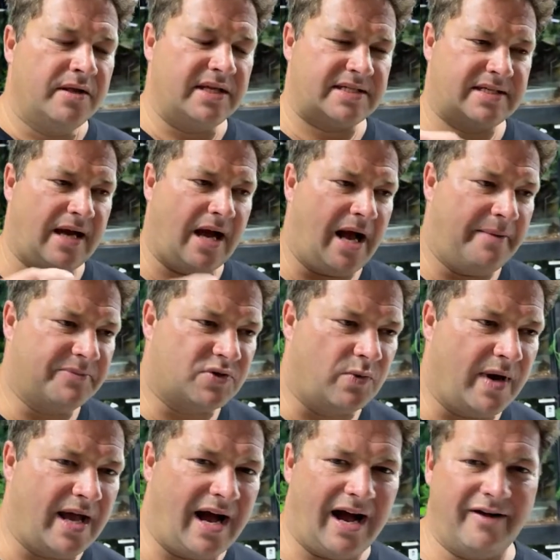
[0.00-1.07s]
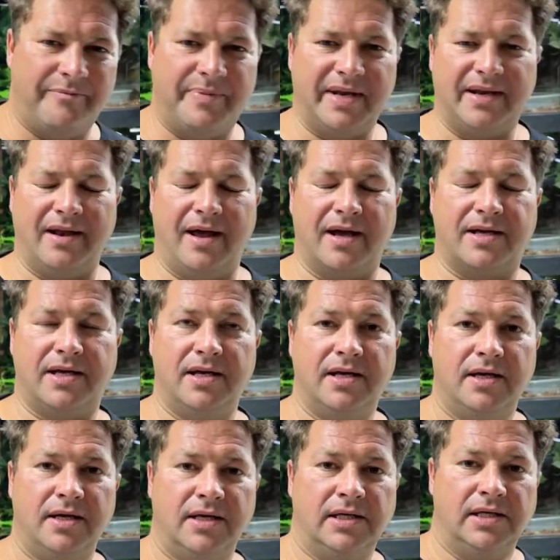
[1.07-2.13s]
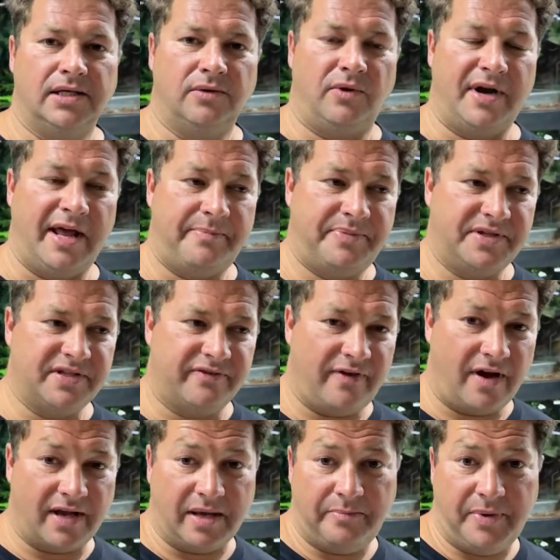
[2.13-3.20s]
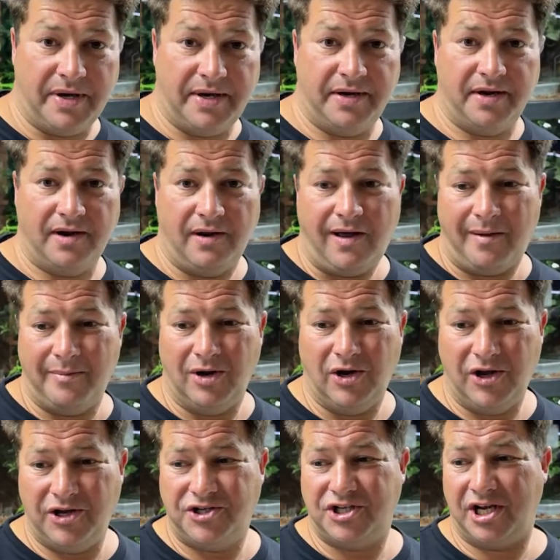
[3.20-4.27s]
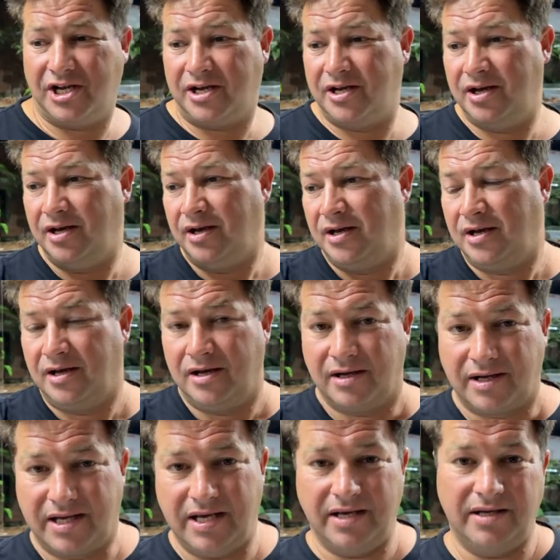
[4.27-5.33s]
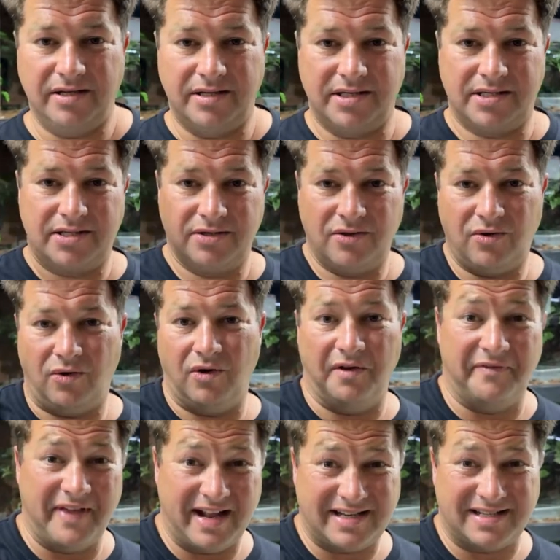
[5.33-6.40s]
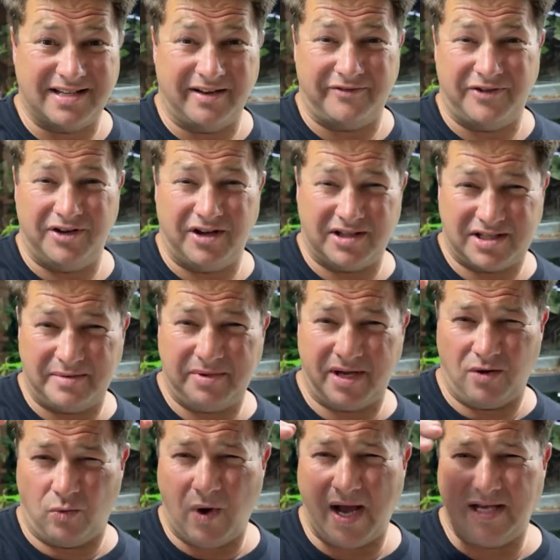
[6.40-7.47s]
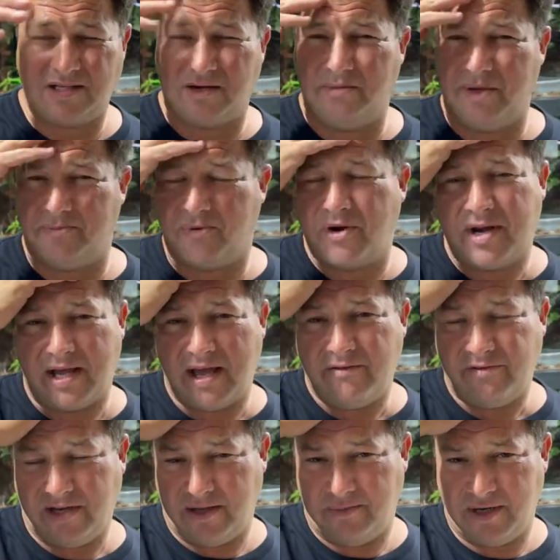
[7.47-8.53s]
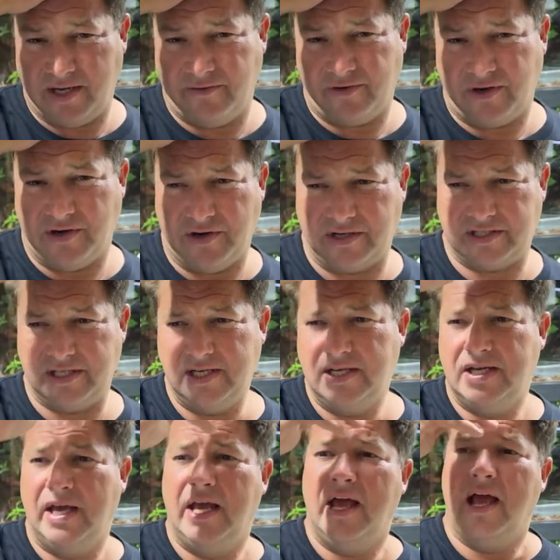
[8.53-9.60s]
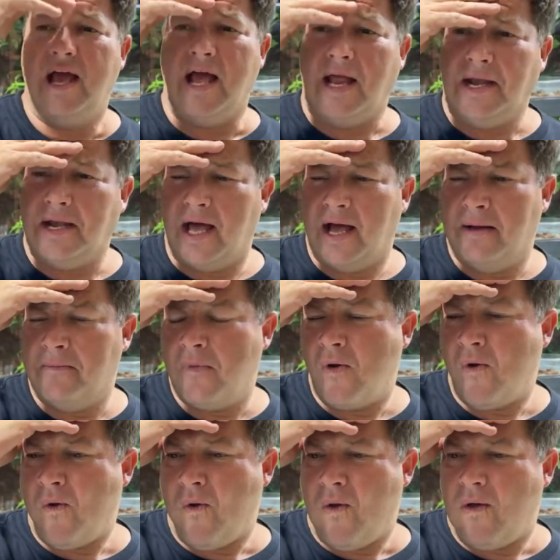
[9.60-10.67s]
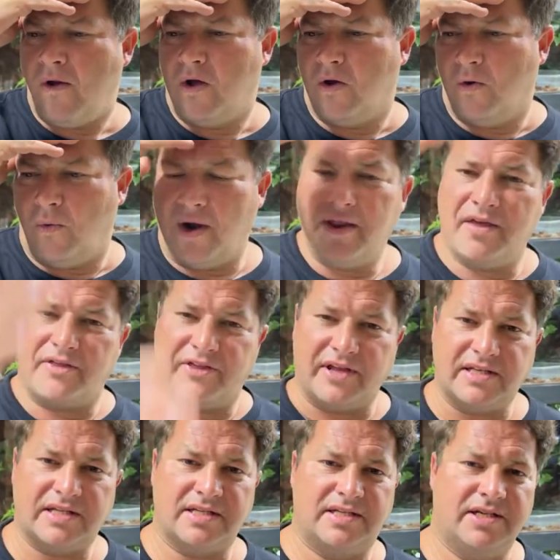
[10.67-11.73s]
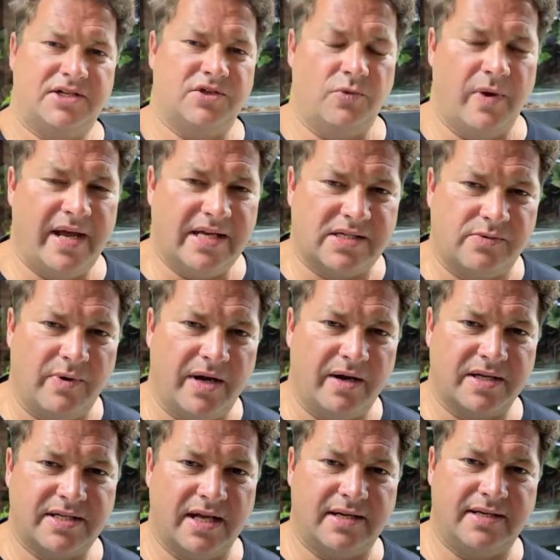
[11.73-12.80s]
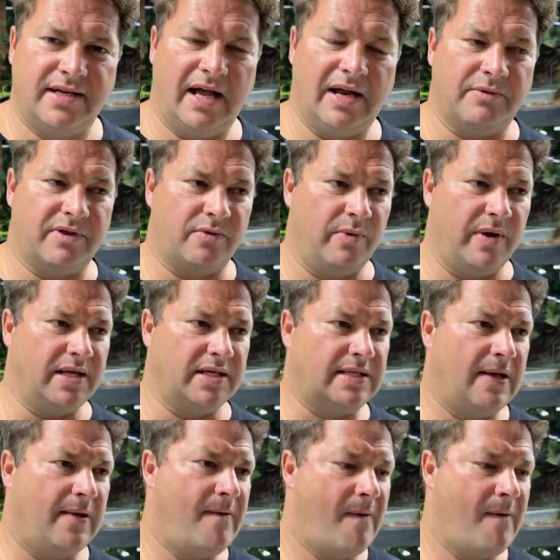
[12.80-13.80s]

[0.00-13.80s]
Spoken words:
there's times where I've been like, what happens if I get bitten? I'm allergic. Kids, all of that stuff, you know, something that weighs on me pretty heavily, believe it or not. And one of the things I said to Wes when I sat down with Wes,